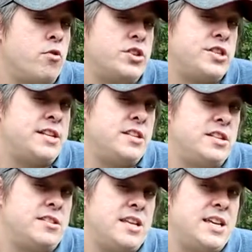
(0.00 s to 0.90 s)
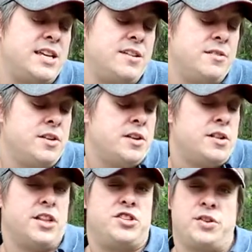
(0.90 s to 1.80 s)
we're injecting this thing,
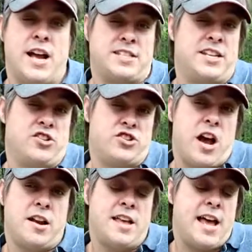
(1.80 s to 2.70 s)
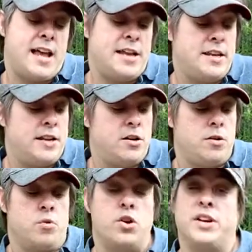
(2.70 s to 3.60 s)
let you guys get a shot of that, and then
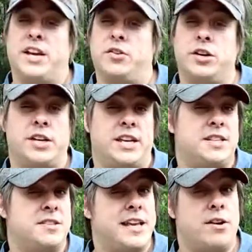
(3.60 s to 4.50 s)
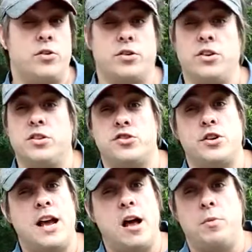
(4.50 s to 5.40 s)
we're going to get cooking, get this thing on the grill, and show
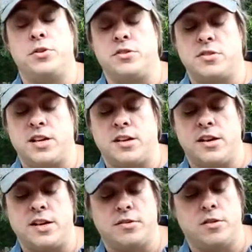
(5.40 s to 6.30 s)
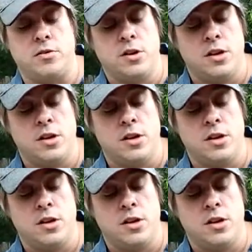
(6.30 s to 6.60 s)
you how I'm going to do this thing today. So